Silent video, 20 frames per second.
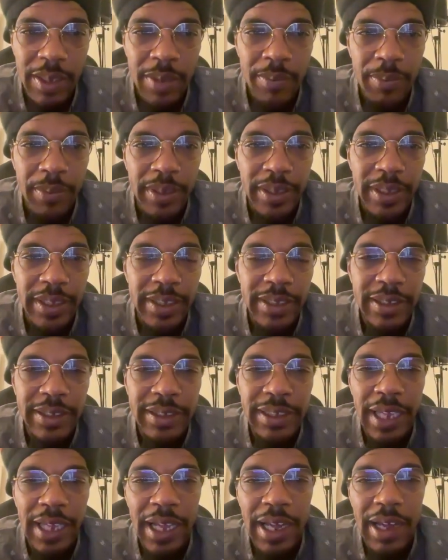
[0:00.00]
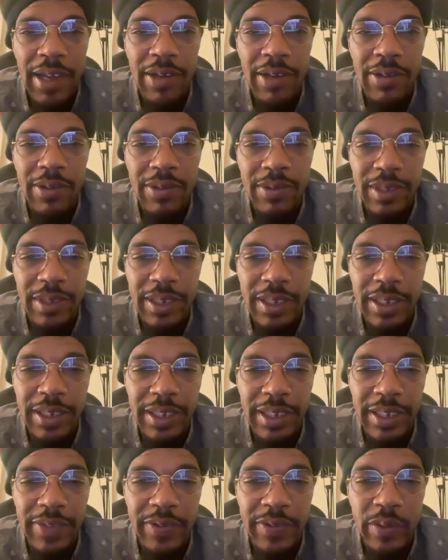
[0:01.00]
But this is how,
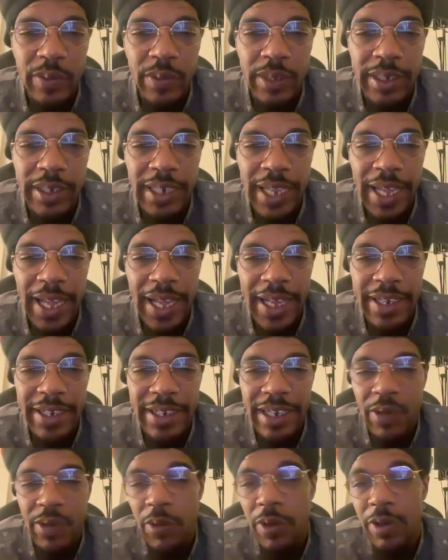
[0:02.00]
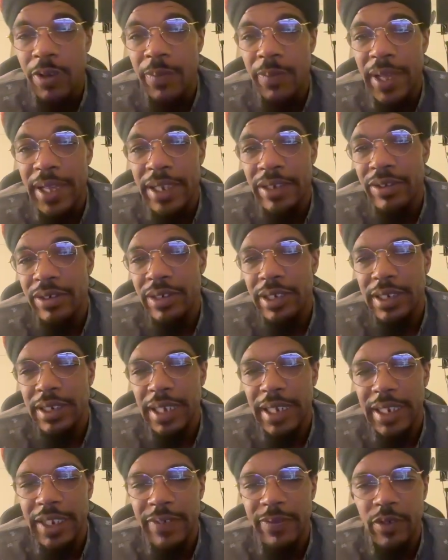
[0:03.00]
if you wanted to add a network manually,
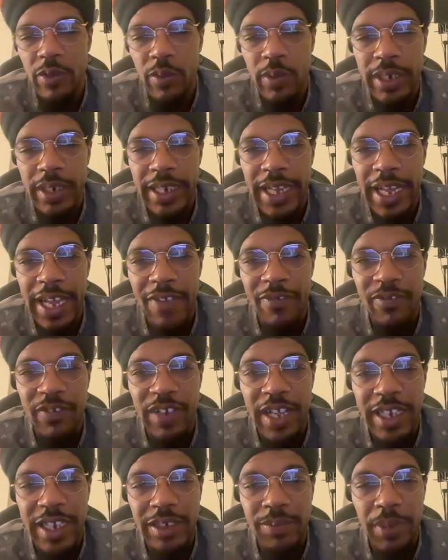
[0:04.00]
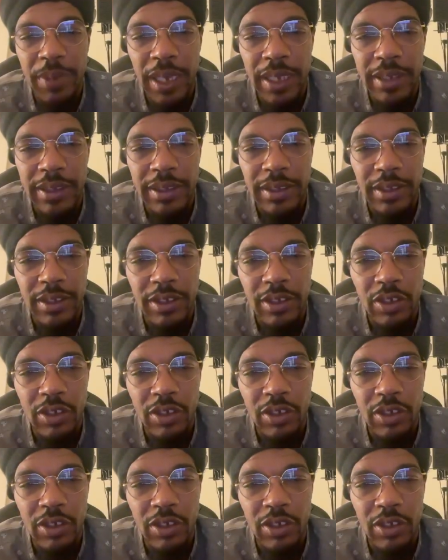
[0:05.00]
like if you wanted to add Flashbots,